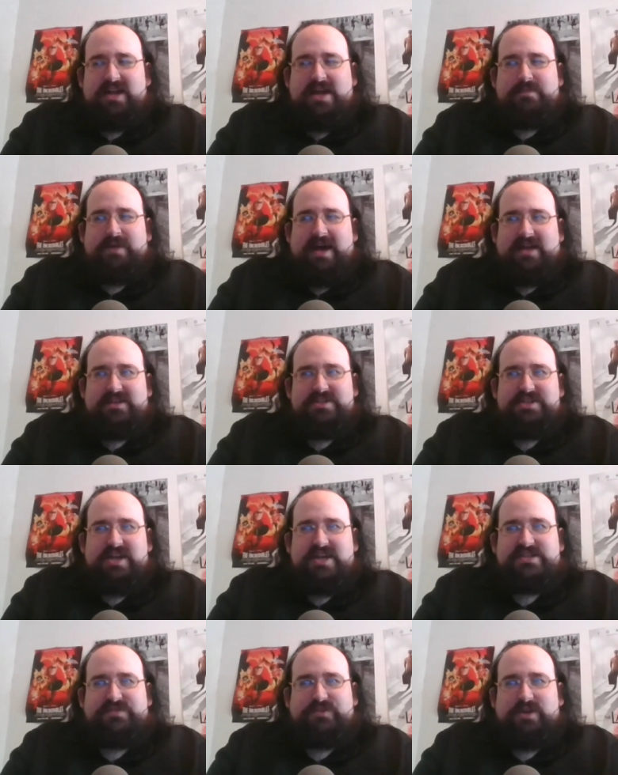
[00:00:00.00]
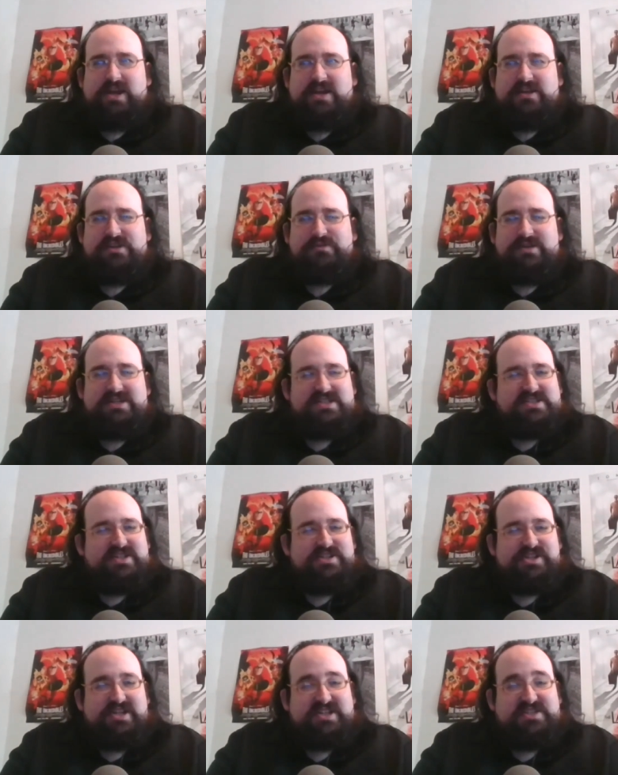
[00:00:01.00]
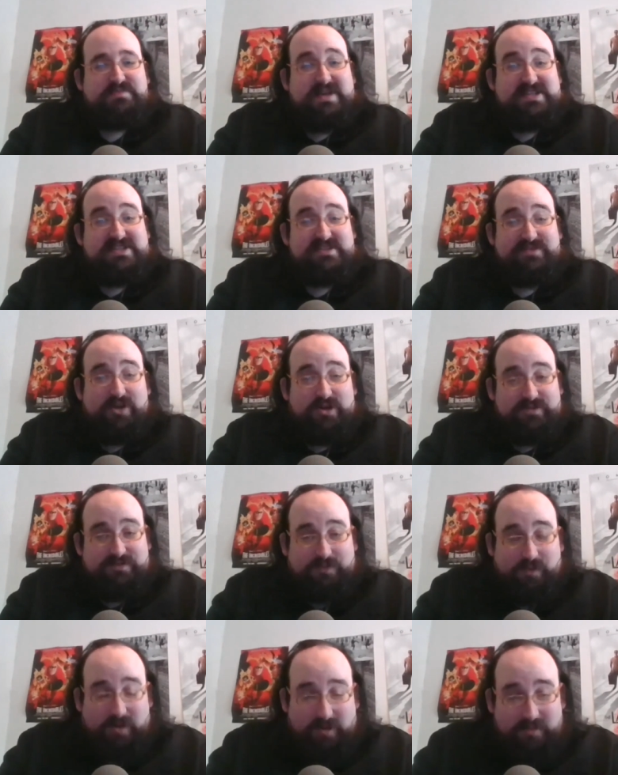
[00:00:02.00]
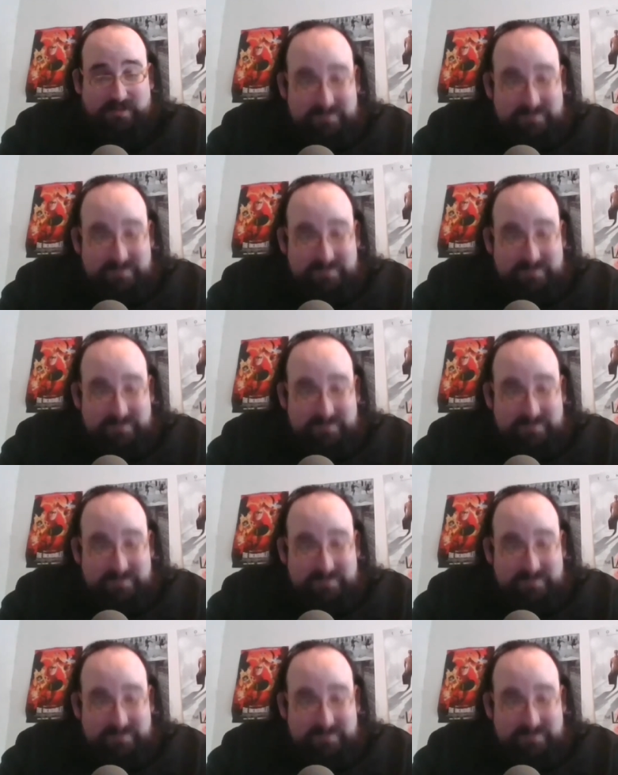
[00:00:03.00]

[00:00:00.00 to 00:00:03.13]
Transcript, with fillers: apologize for getting you into such an expensive art form,